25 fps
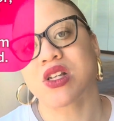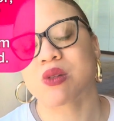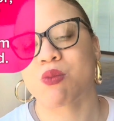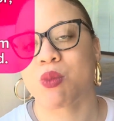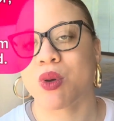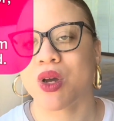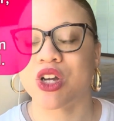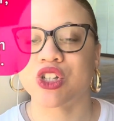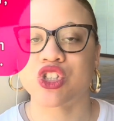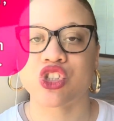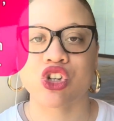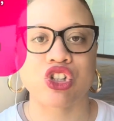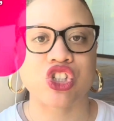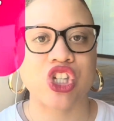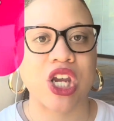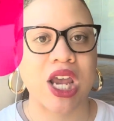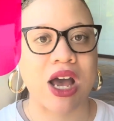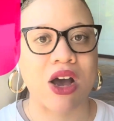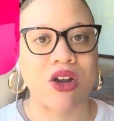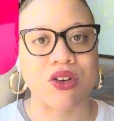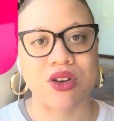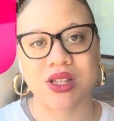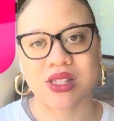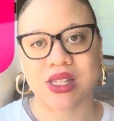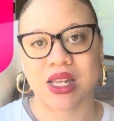because your child
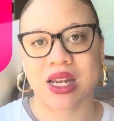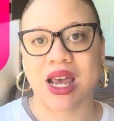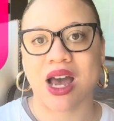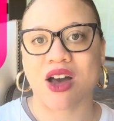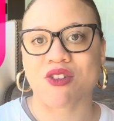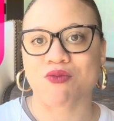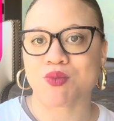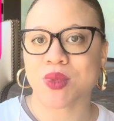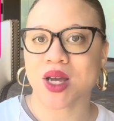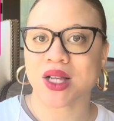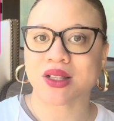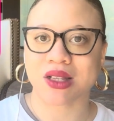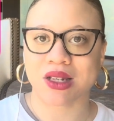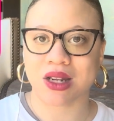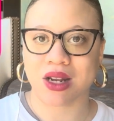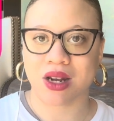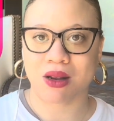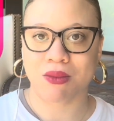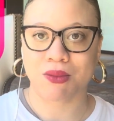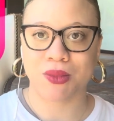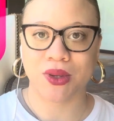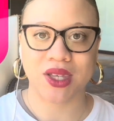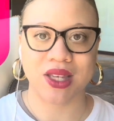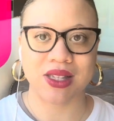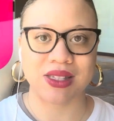doesn't have melanin and
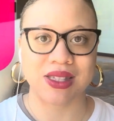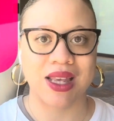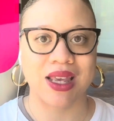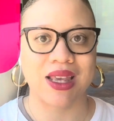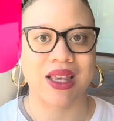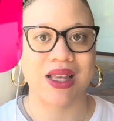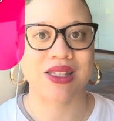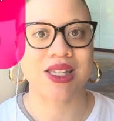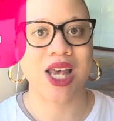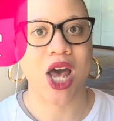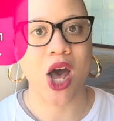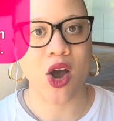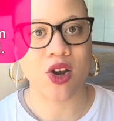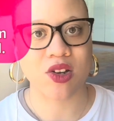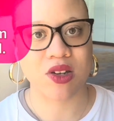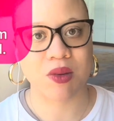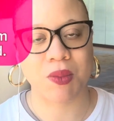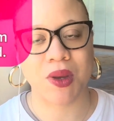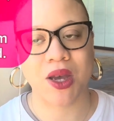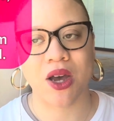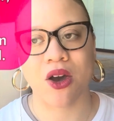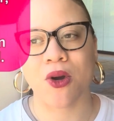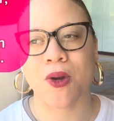because they get talked about,